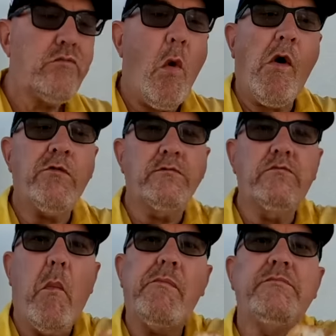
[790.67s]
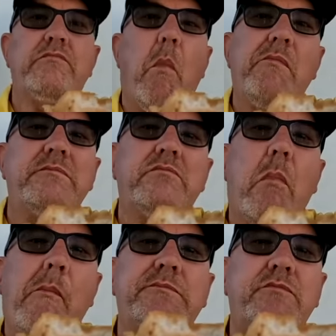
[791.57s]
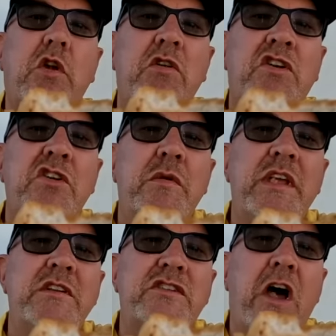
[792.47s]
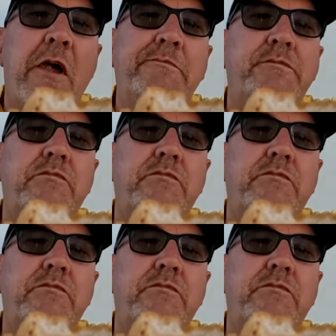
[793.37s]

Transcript: Wow. little gooey inside